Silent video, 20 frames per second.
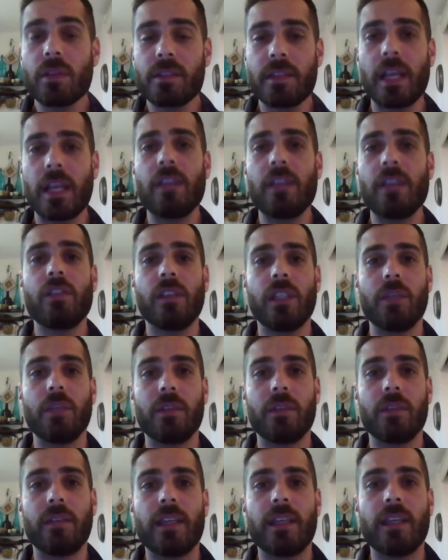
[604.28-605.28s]
essentially,
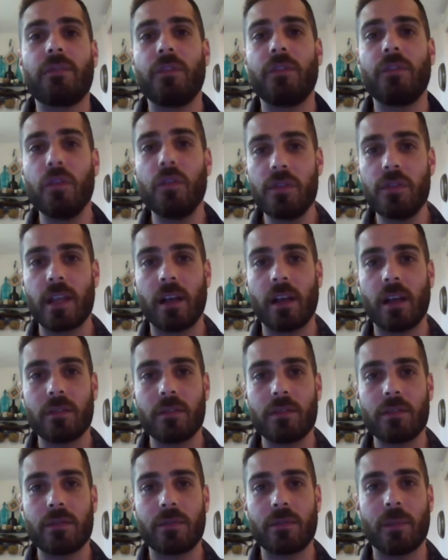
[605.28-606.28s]
we take a few
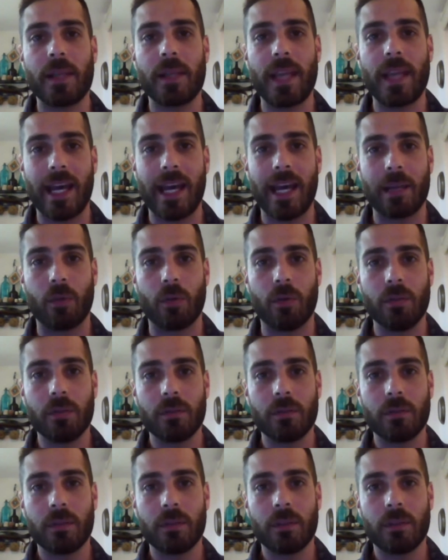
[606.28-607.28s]
cells from an
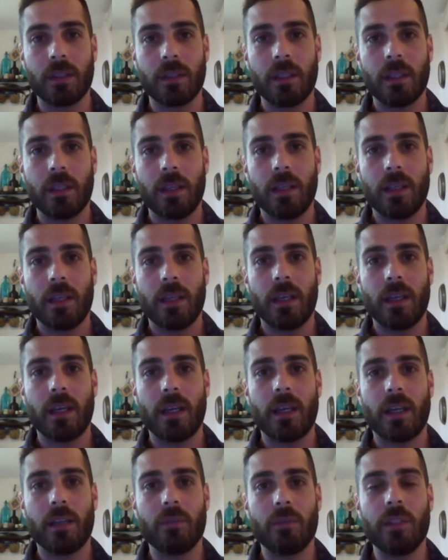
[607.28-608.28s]
animal
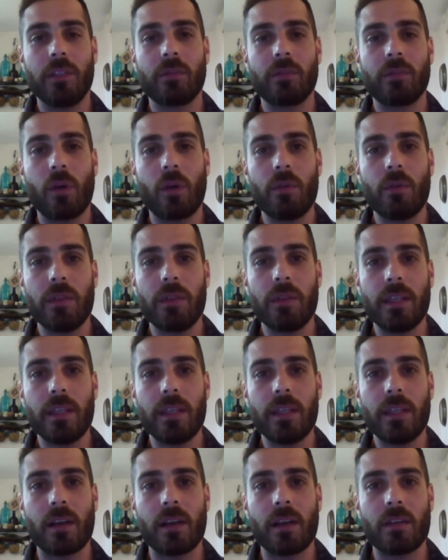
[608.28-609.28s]
and we grow these
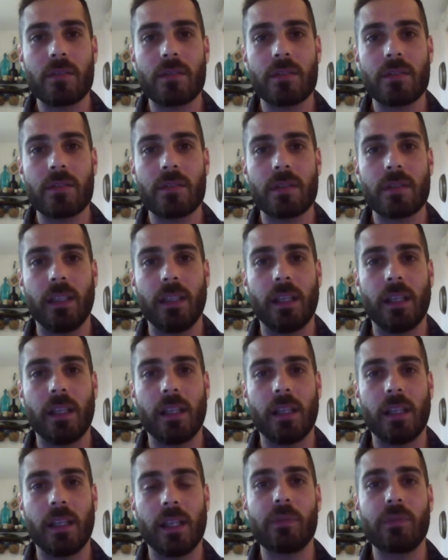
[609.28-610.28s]
cells in
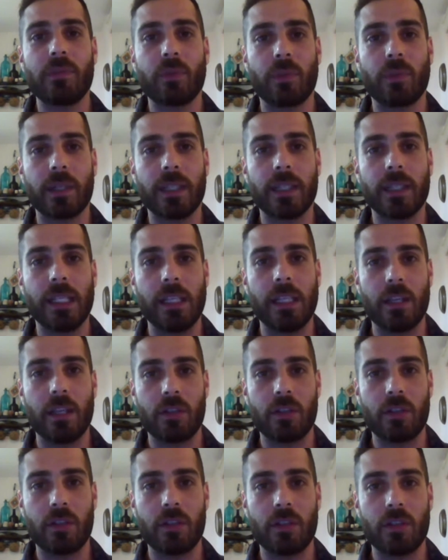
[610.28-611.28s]
laboratory
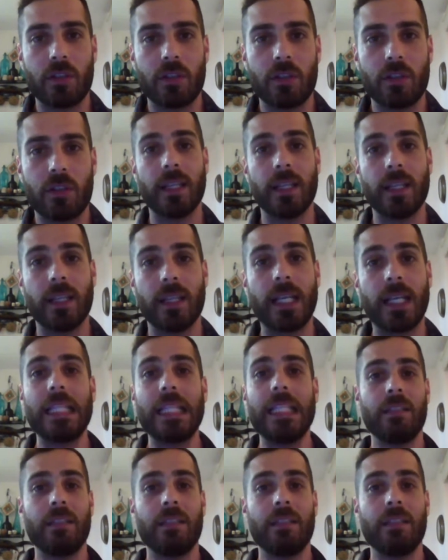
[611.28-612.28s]
conditions in a
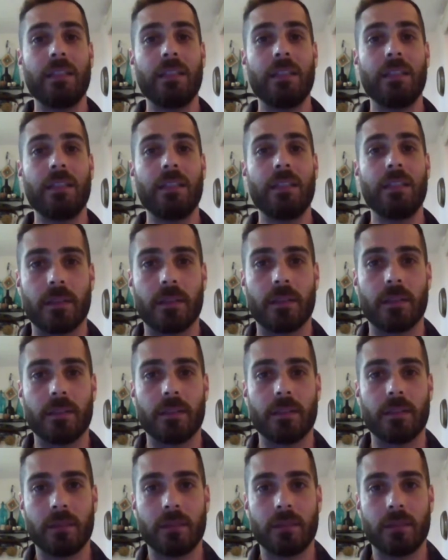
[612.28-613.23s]
clean environment,